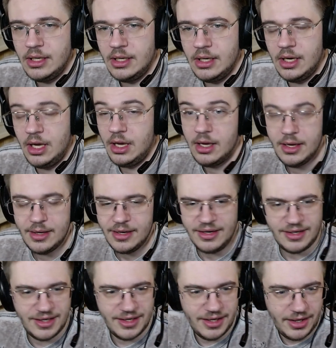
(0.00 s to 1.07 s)

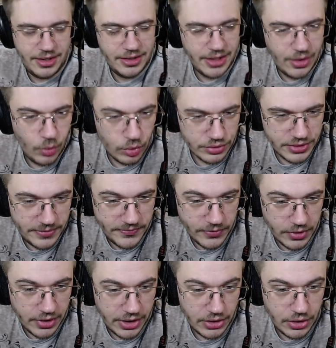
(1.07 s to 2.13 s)
And I already
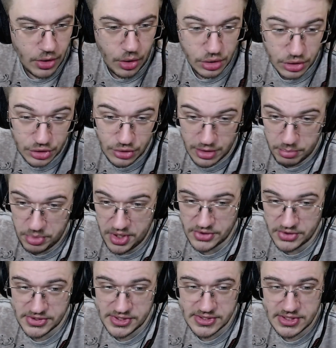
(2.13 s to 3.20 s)
forgot. Otto
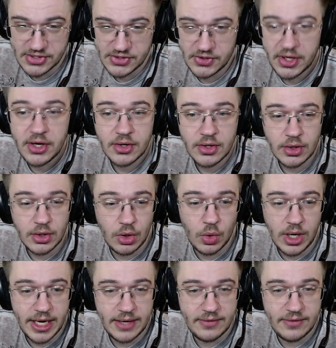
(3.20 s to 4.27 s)
appears. It says like, oh,
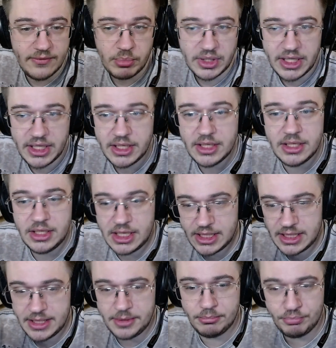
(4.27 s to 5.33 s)
I have a
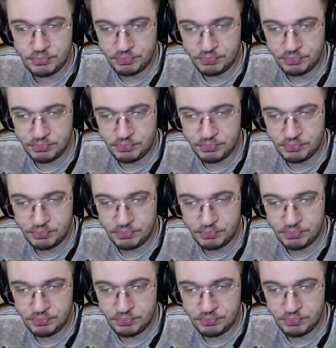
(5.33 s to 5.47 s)
plan.